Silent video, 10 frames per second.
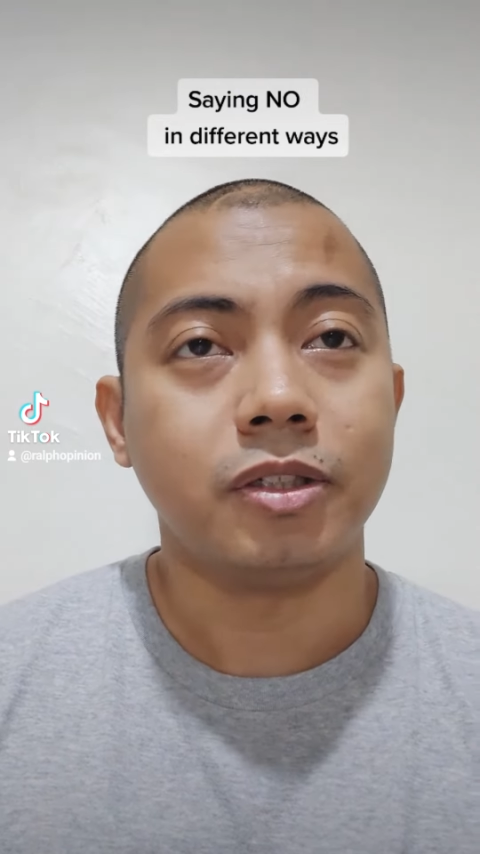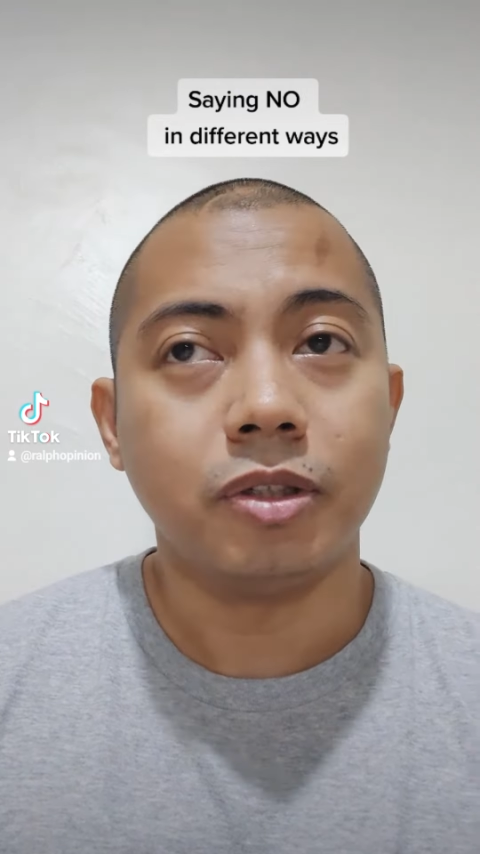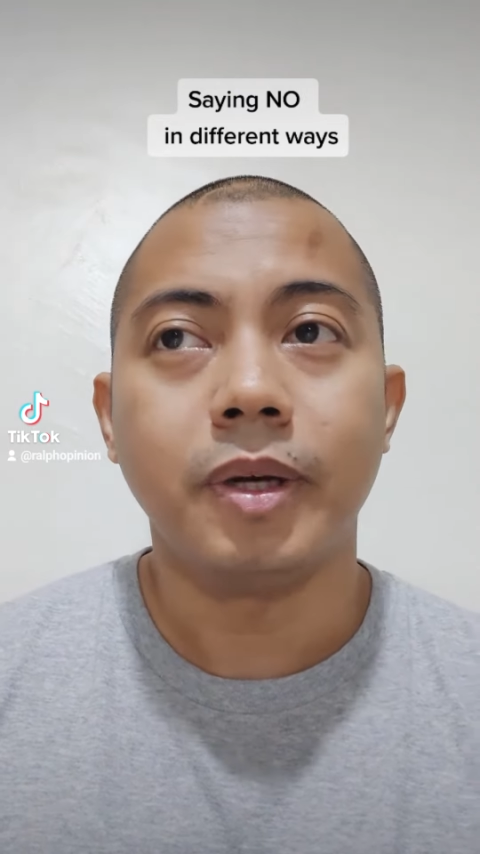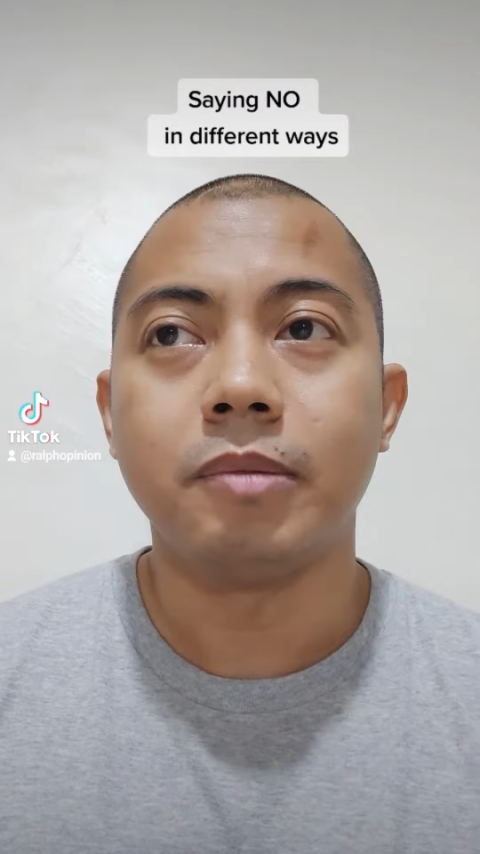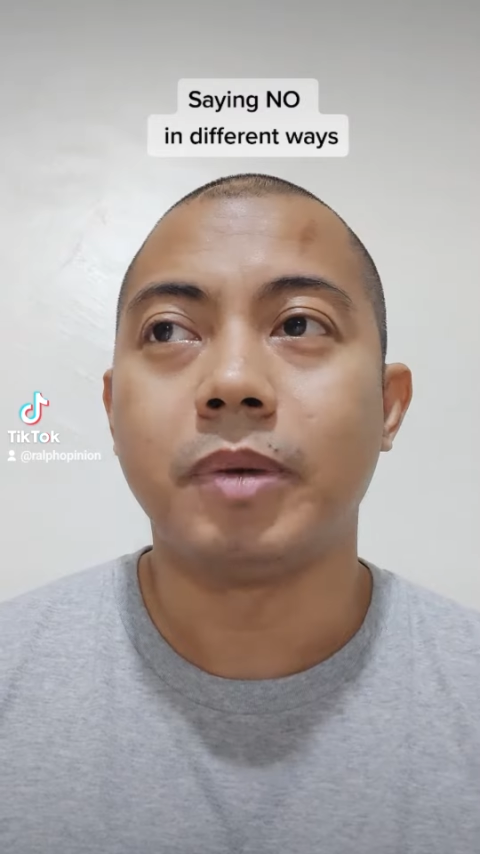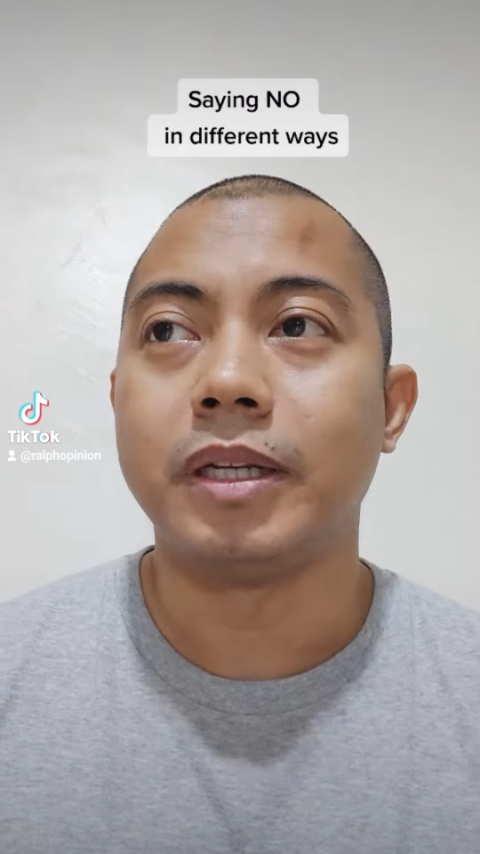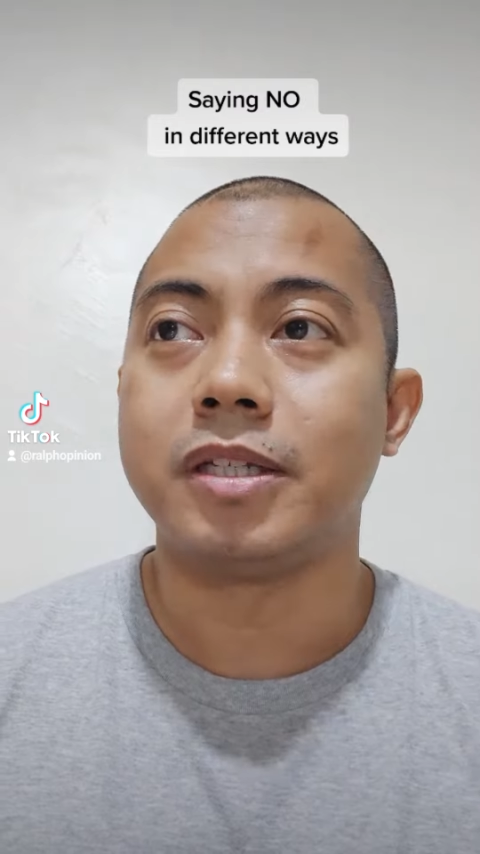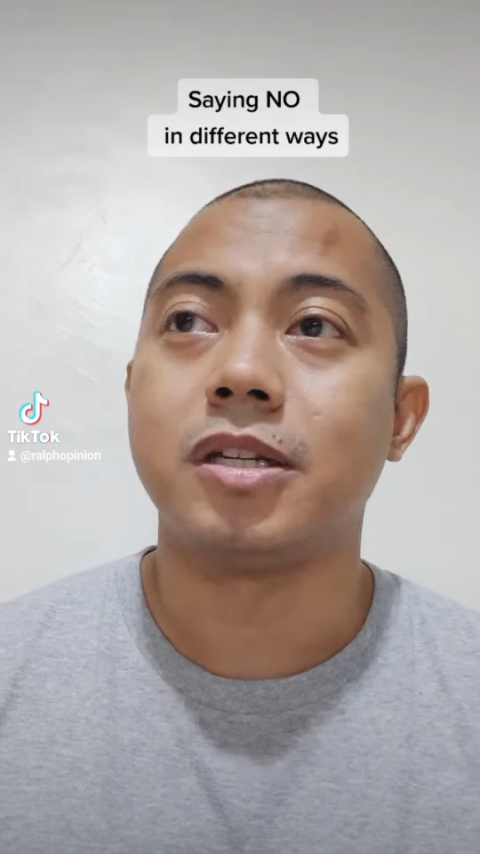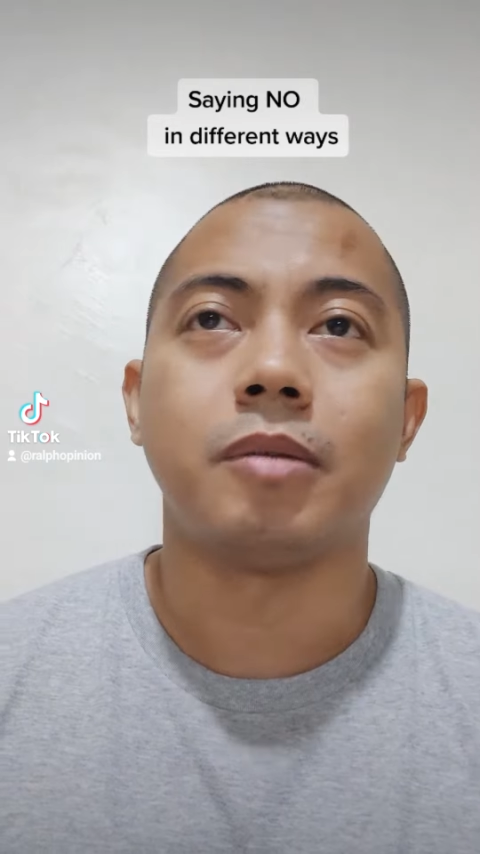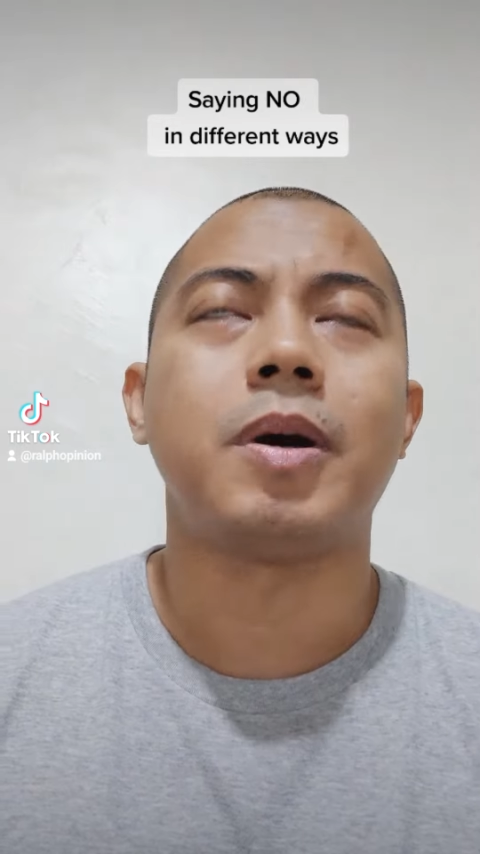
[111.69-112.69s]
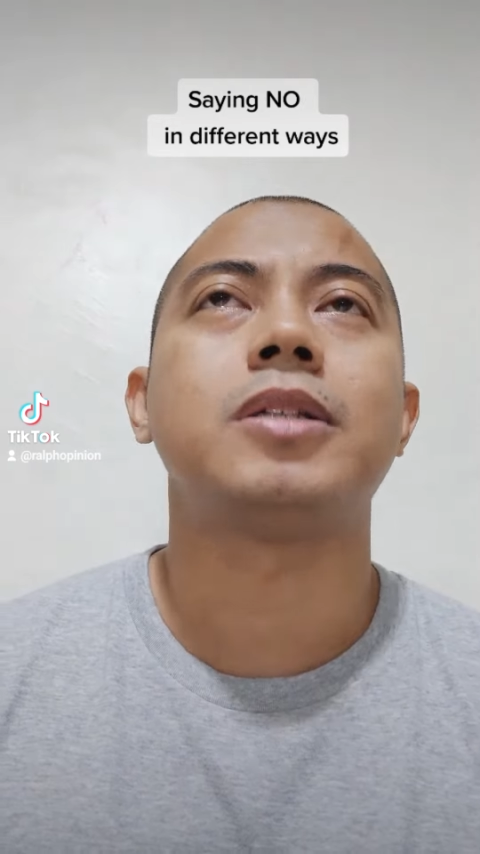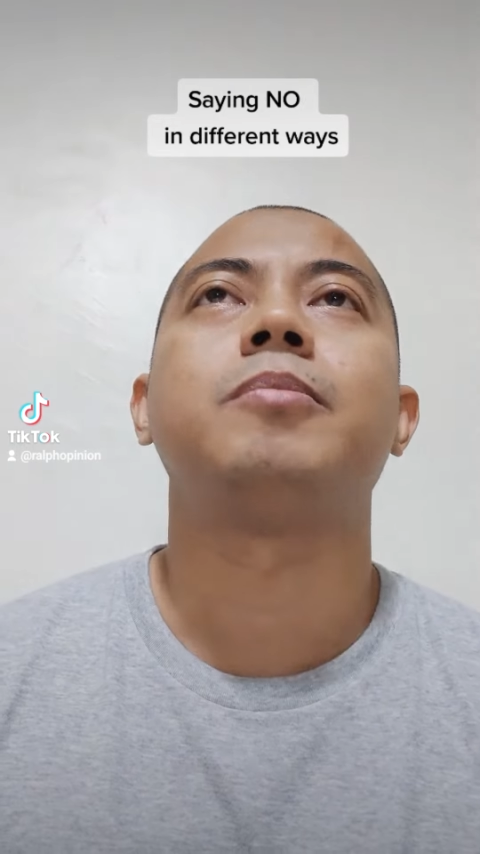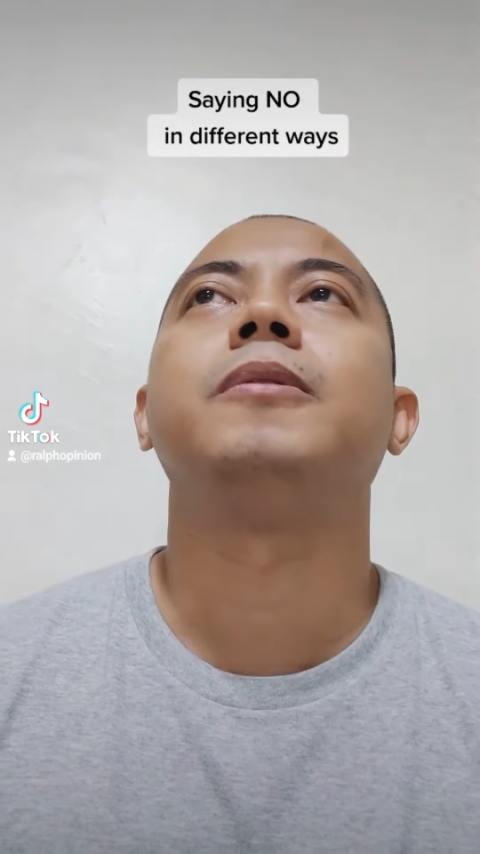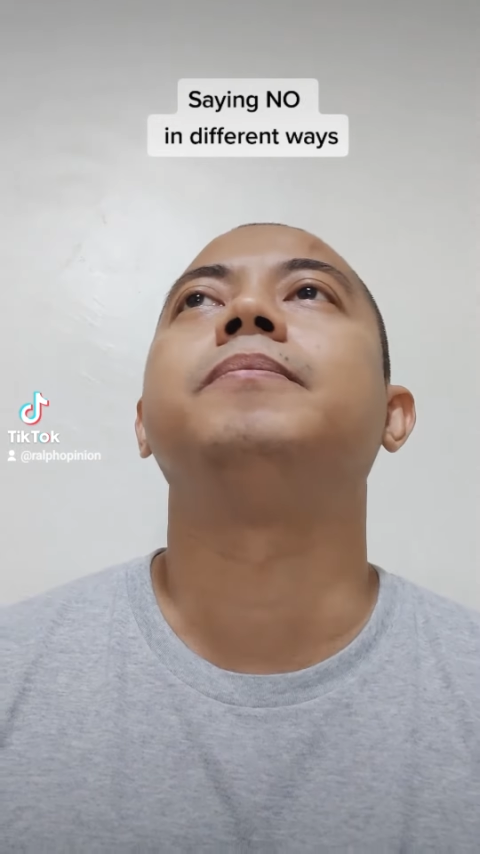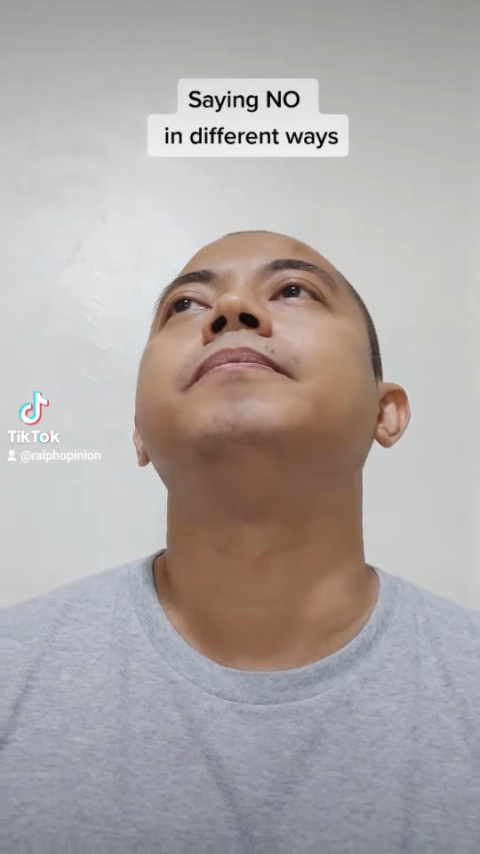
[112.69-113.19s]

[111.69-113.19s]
to do it, but it's not possible.